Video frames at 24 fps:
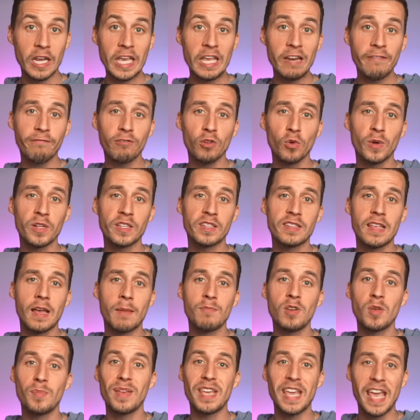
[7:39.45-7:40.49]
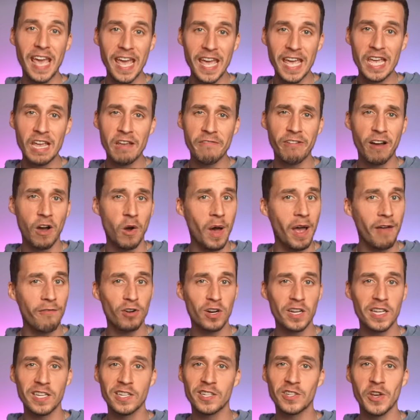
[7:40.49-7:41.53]
influence them to behave however
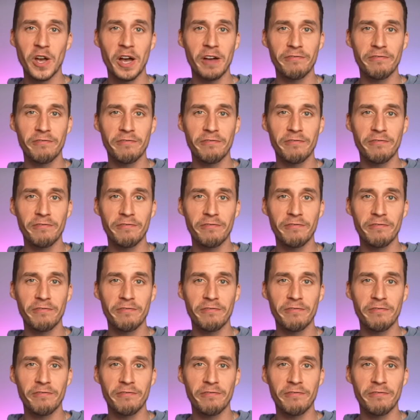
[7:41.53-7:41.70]
he saw